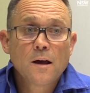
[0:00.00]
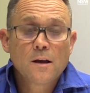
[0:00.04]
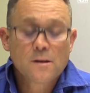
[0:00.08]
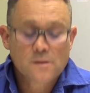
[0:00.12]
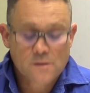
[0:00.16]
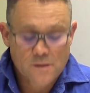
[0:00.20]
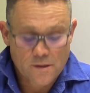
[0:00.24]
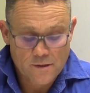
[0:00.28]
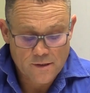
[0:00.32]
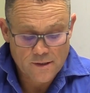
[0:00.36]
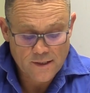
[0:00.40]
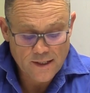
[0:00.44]

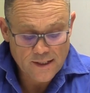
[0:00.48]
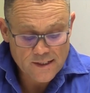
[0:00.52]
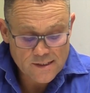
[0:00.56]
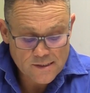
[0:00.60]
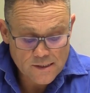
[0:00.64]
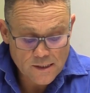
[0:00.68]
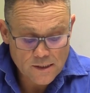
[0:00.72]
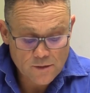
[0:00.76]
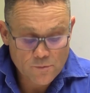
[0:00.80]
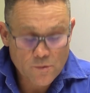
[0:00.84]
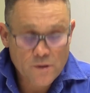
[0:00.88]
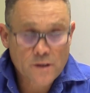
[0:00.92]
So the next
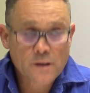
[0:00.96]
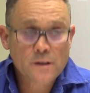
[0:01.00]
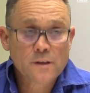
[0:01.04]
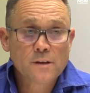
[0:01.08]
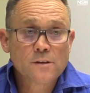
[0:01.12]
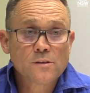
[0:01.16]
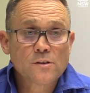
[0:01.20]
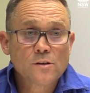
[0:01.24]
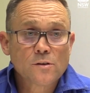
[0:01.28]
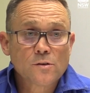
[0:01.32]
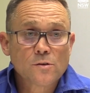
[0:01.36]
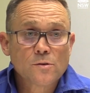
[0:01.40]
thing we're going
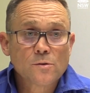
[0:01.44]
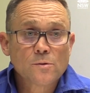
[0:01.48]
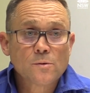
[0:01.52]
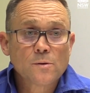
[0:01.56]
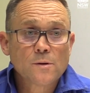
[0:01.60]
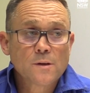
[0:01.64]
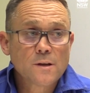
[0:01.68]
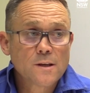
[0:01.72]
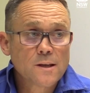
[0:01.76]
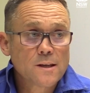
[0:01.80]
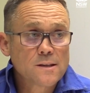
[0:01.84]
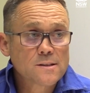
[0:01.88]
to do
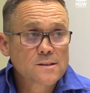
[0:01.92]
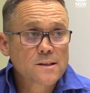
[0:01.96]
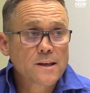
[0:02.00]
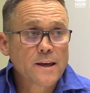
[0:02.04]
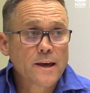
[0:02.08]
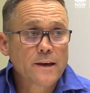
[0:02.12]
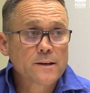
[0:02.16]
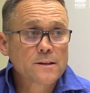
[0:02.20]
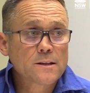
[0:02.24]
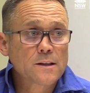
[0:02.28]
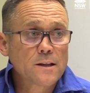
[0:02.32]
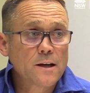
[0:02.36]
is
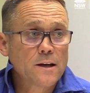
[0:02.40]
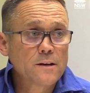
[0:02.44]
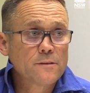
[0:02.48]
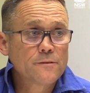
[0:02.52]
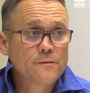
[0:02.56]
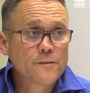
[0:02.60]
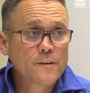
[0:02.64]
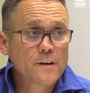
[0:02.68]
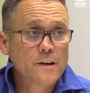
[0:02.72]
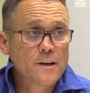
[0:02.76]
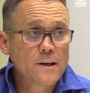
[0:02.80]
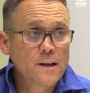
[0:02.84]
calculate
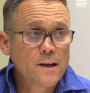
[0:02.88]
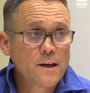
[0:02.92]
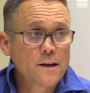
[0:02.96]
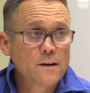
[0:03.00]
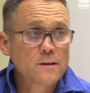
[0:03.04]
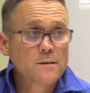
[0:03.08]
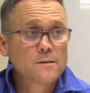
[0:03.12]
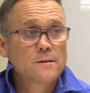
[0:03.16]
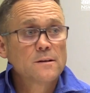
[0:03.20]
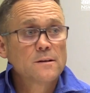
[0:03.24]
feed out.